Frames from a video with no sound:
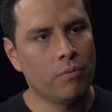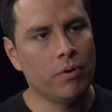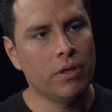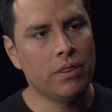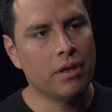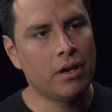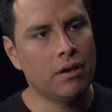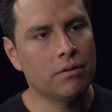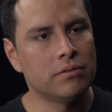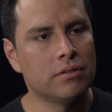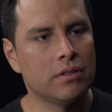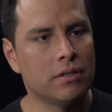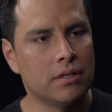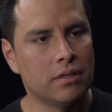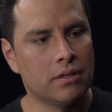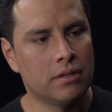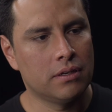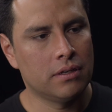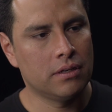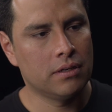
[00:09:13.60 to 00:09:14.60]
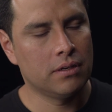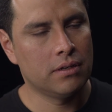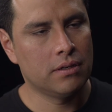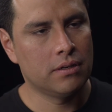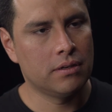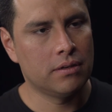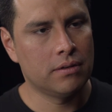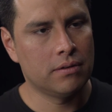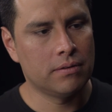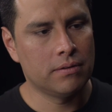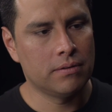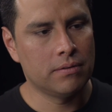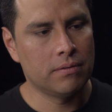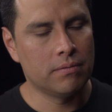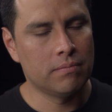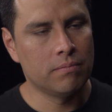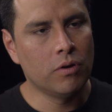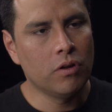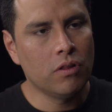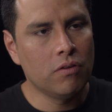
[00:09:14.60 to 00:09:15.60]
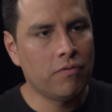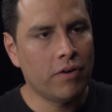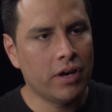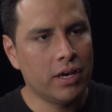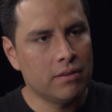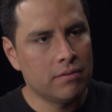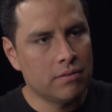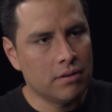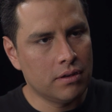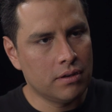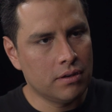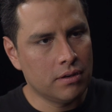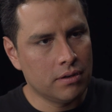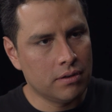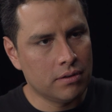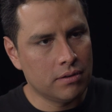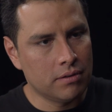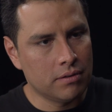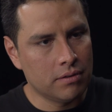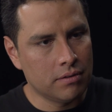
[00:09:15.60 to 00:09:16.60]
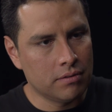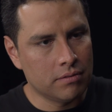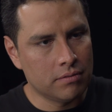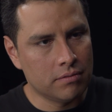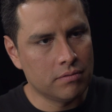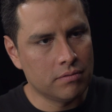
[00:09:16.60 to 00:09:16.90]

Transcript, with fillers: without uh, modifying the